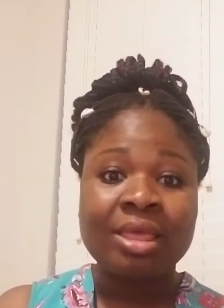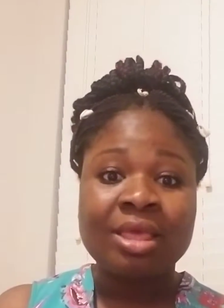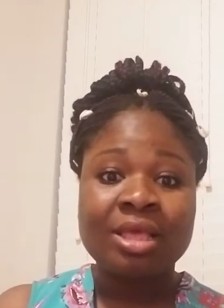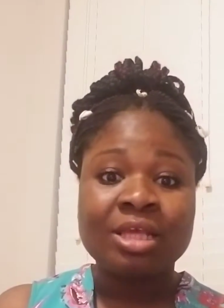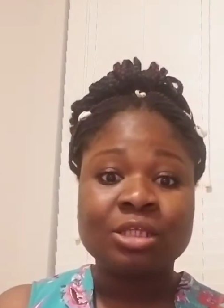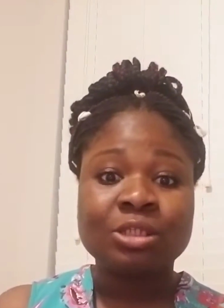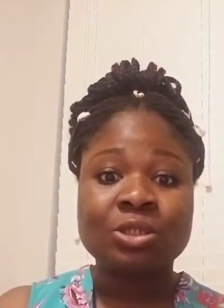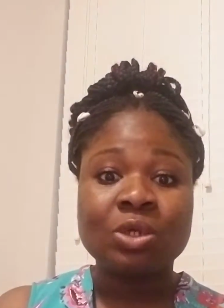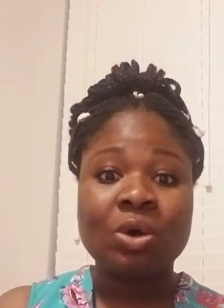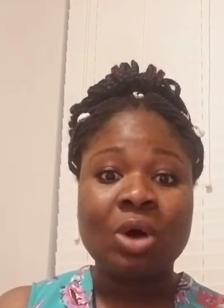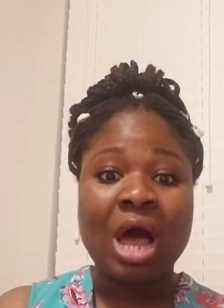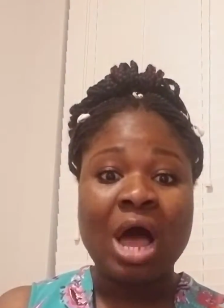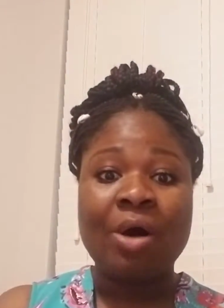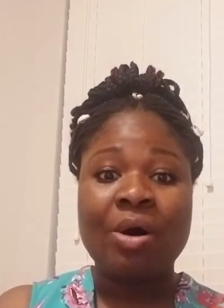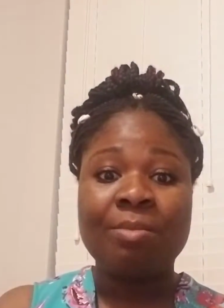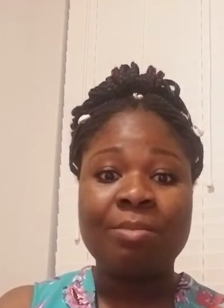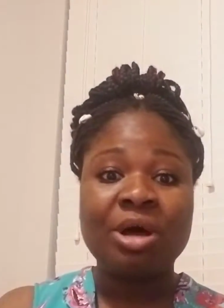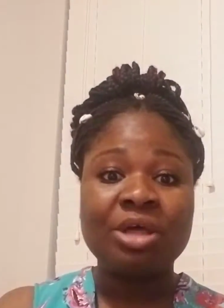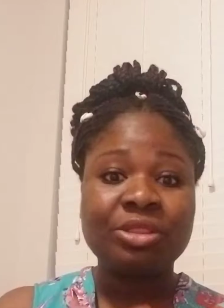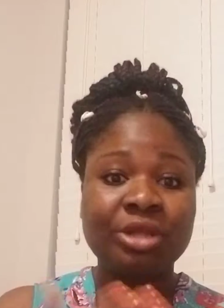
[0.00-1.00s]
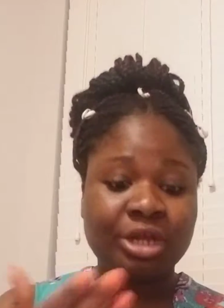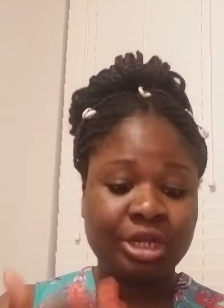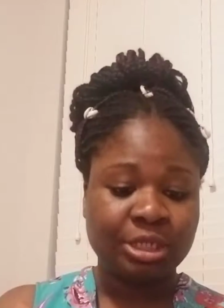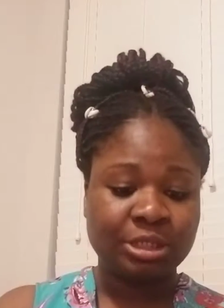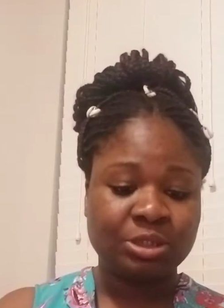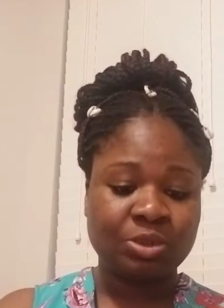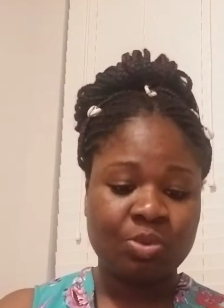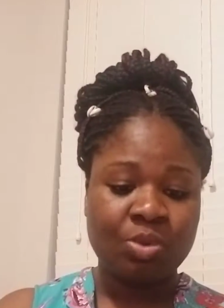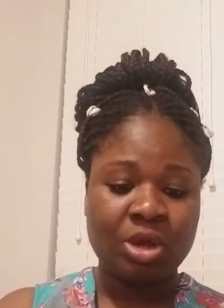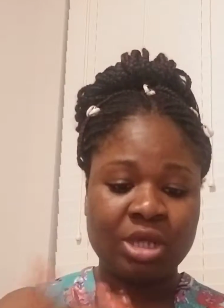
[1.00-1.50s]
So our mother
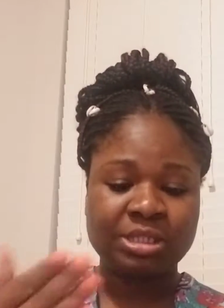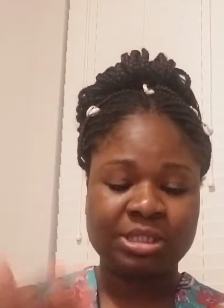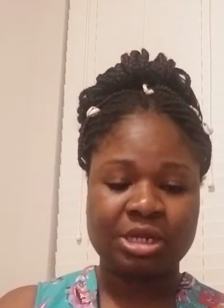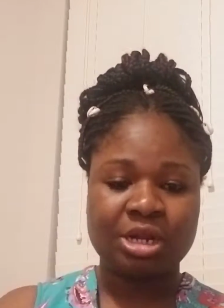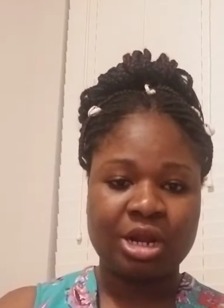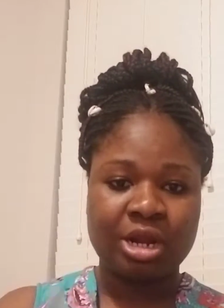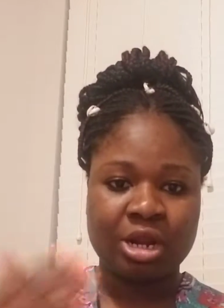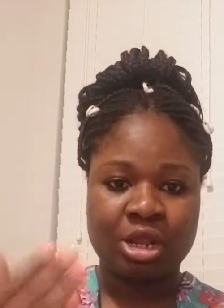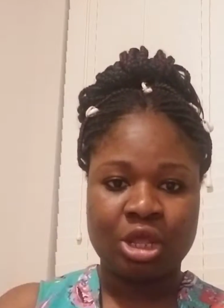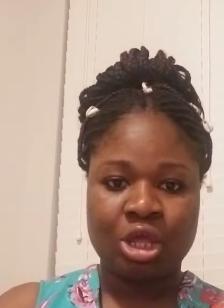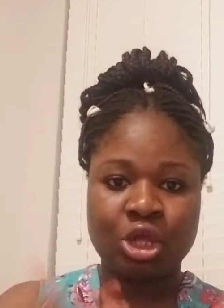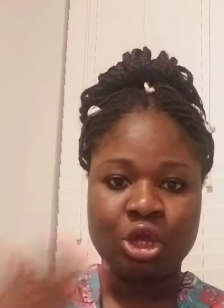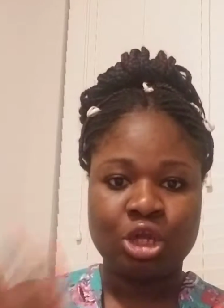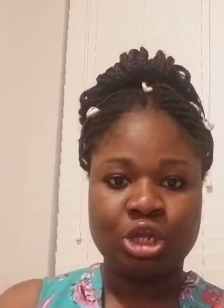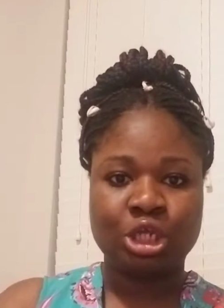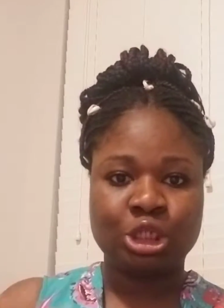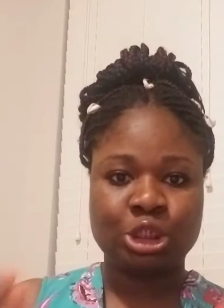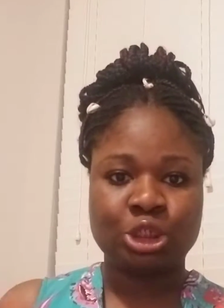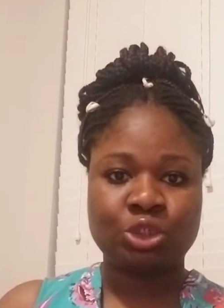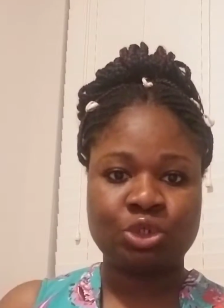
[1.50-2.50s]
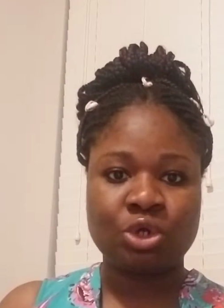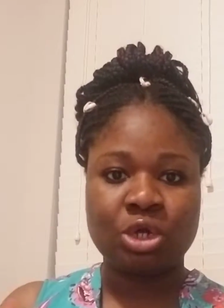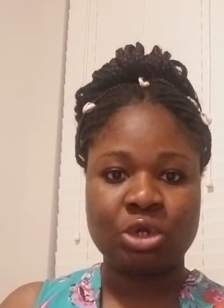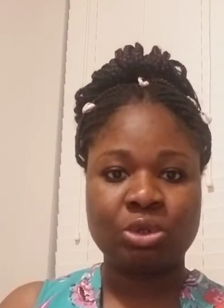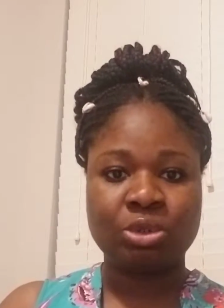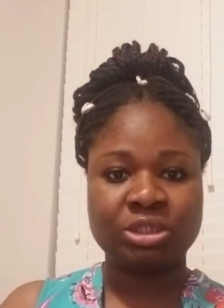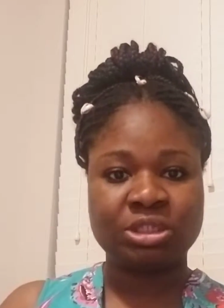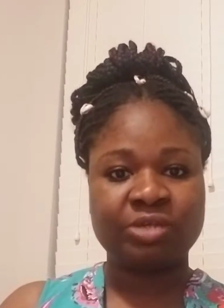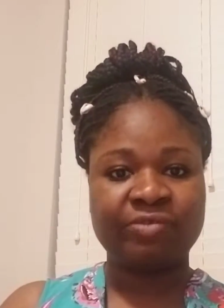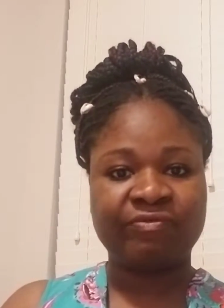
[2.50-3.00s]
is the ones that are gonna
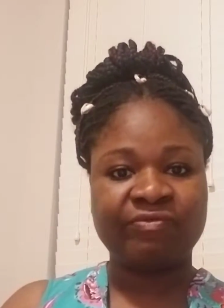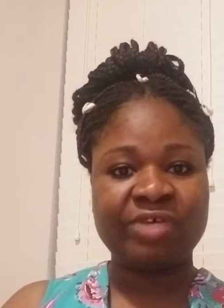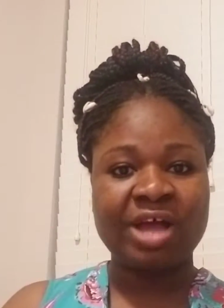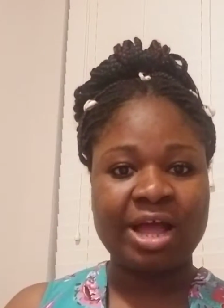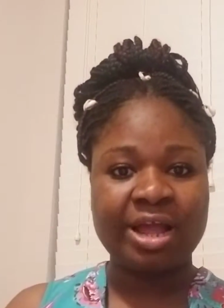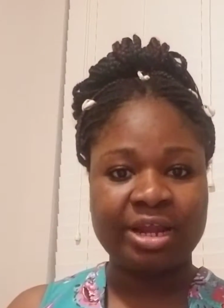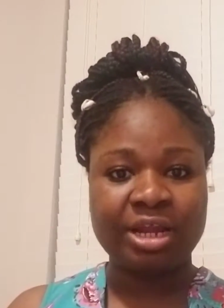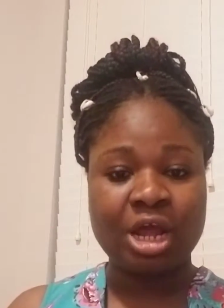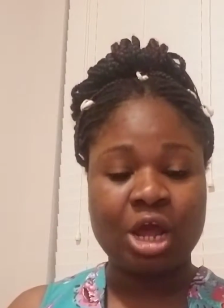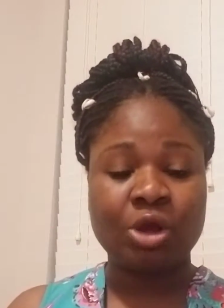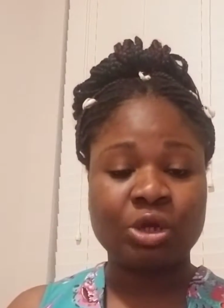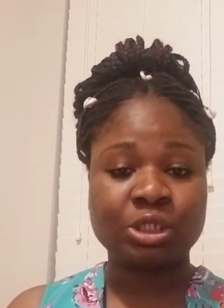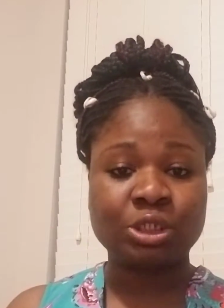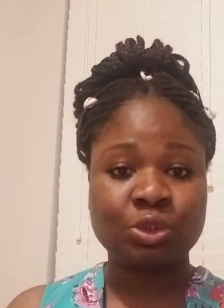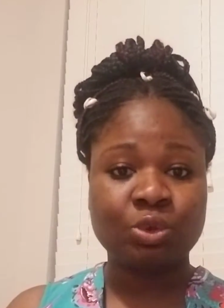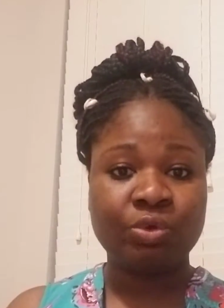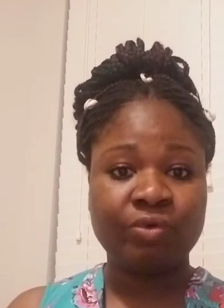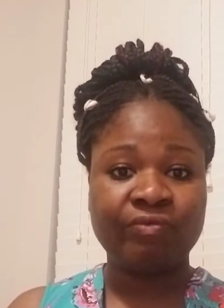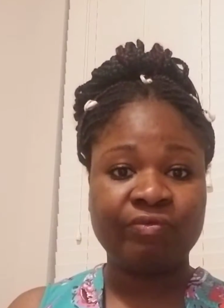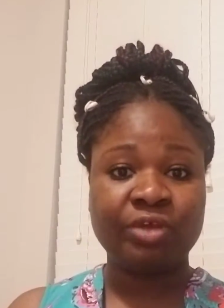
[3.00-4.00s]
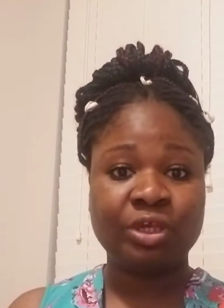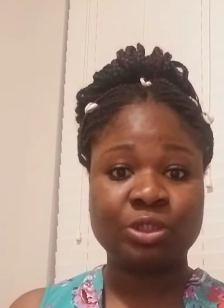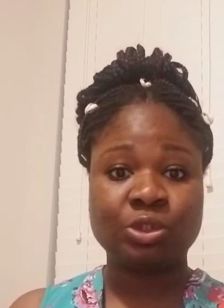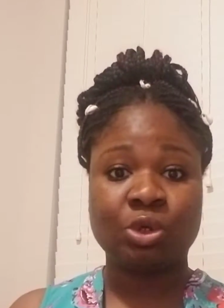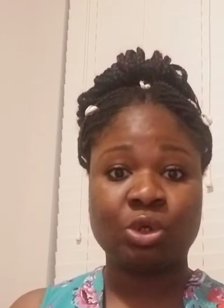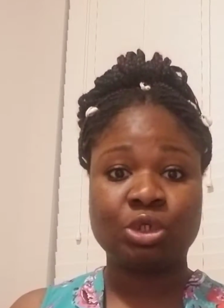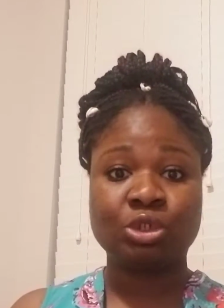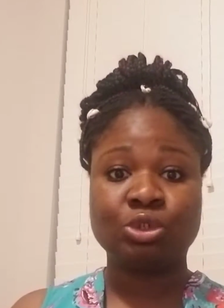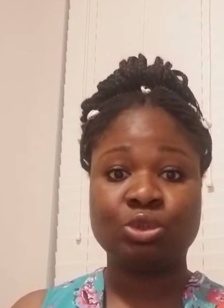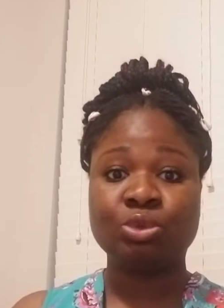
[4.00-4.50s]
struggle to find our school fees
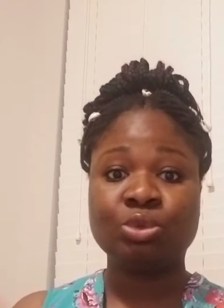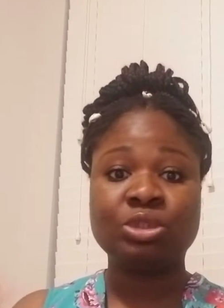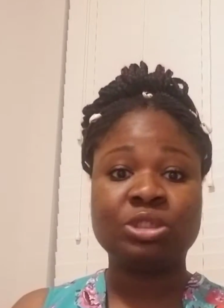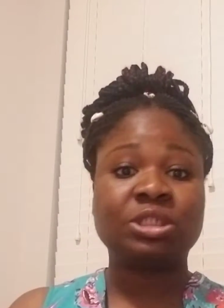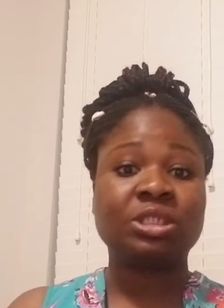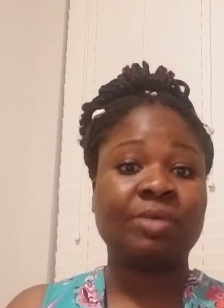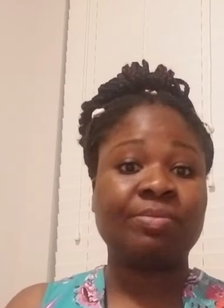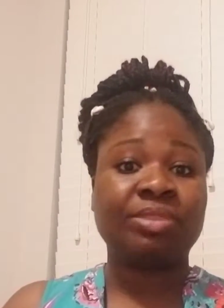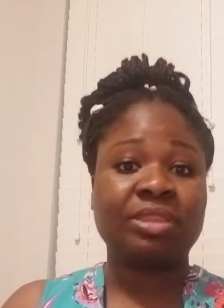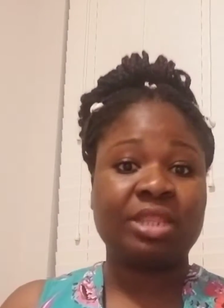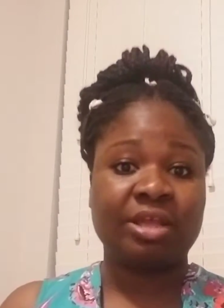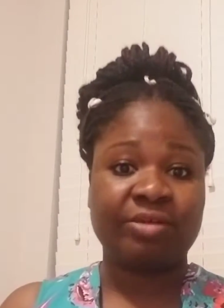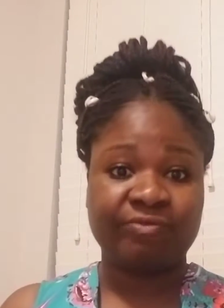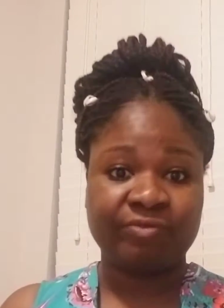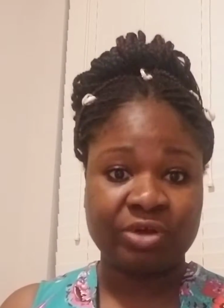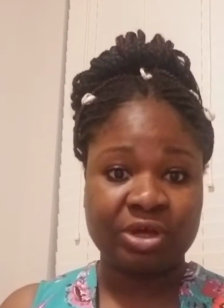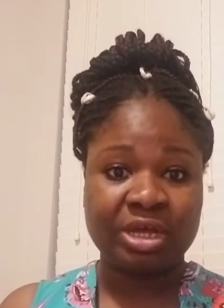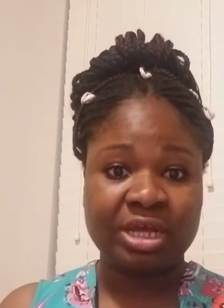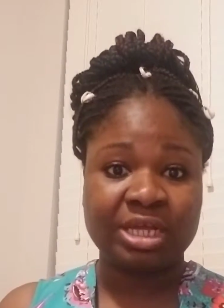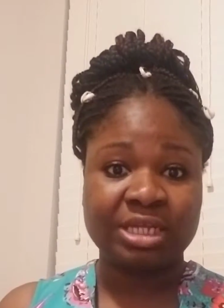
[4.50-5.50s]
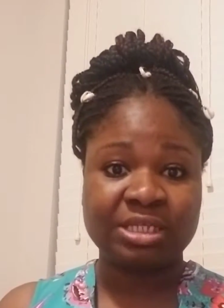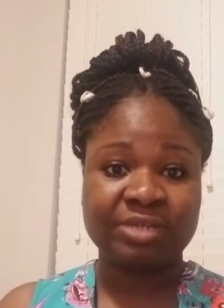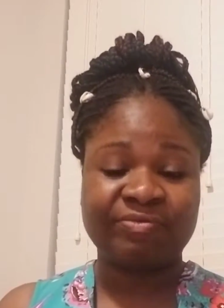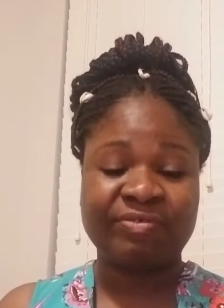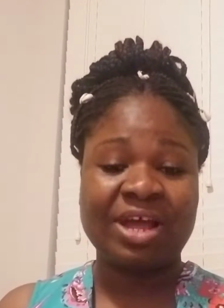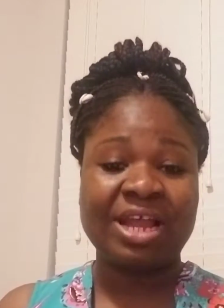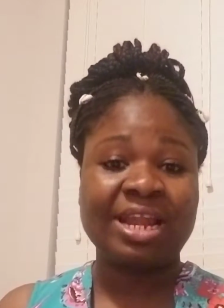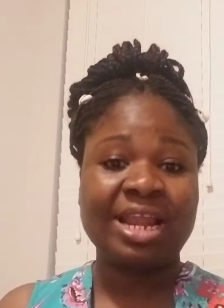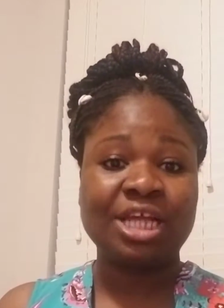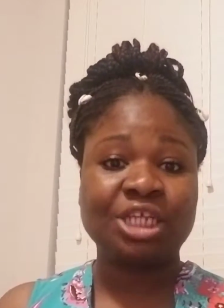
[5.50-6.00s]
or do something for us
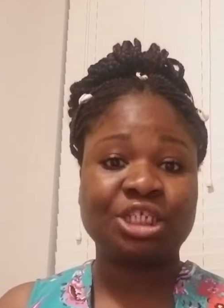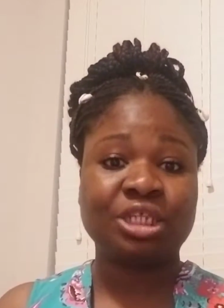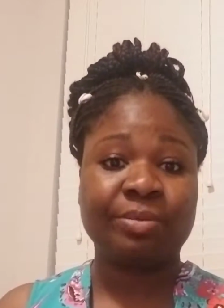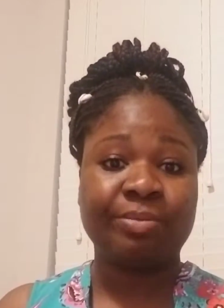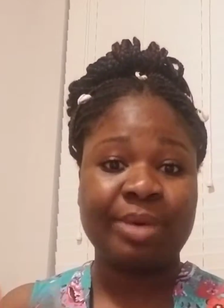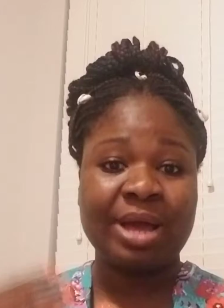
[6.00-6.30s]
financially,